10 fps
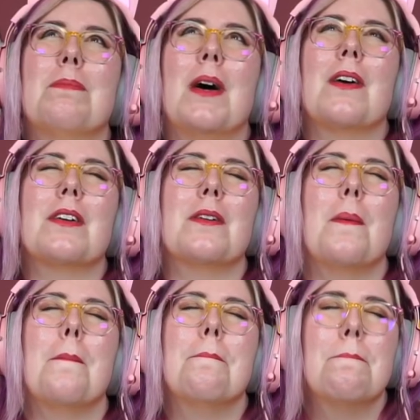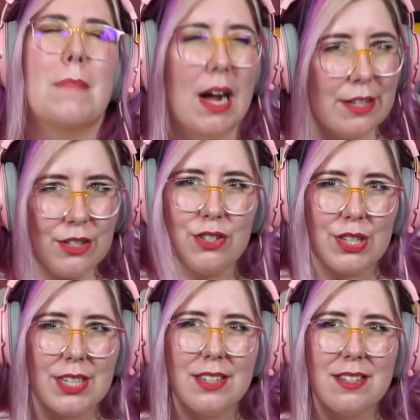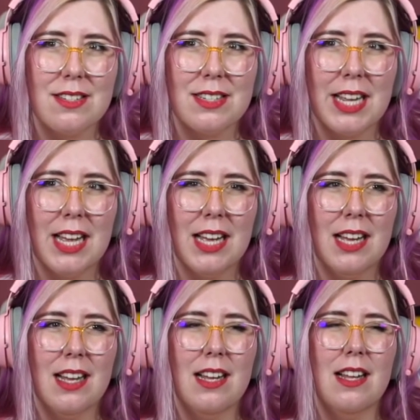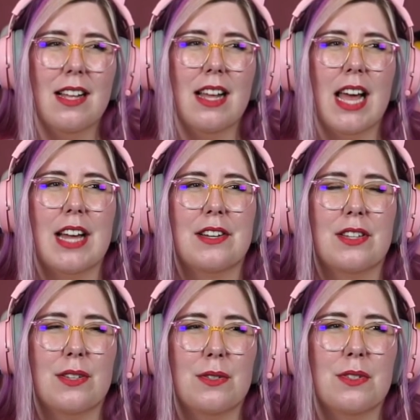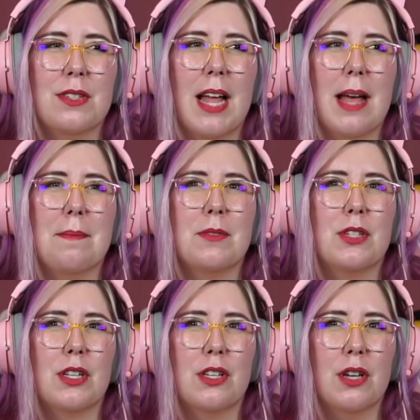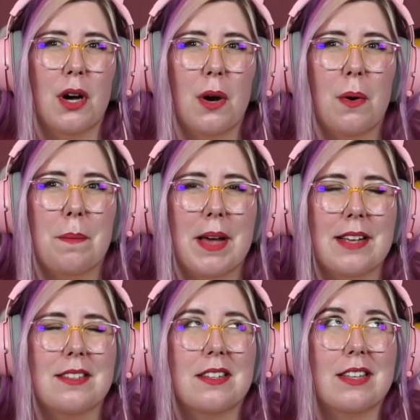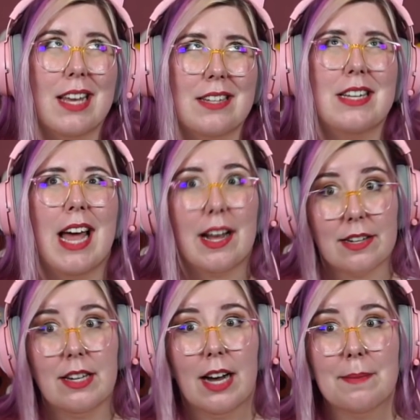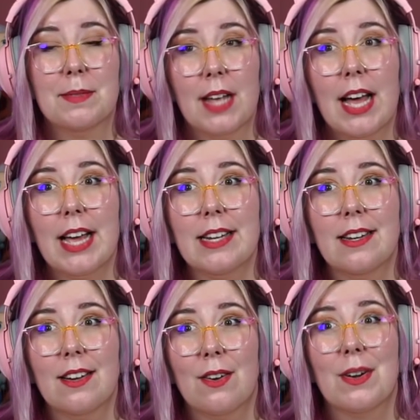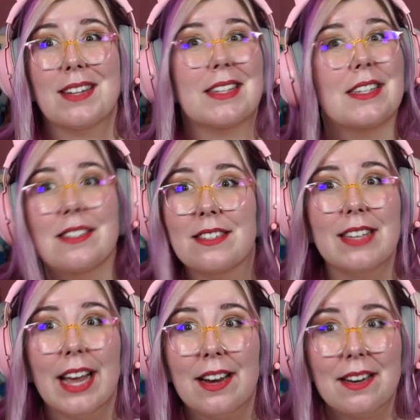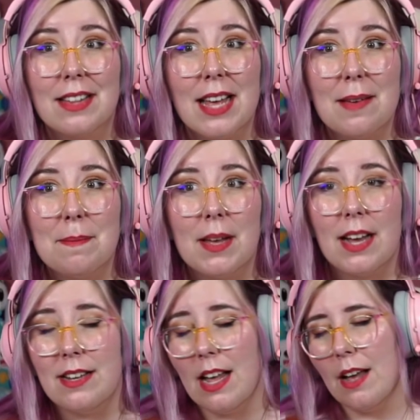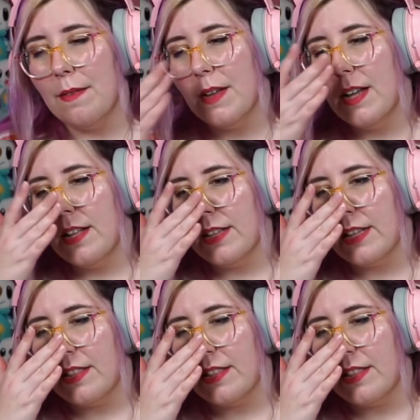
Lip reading: part monsters and use them to go basically attack topside, or at least scare them enough that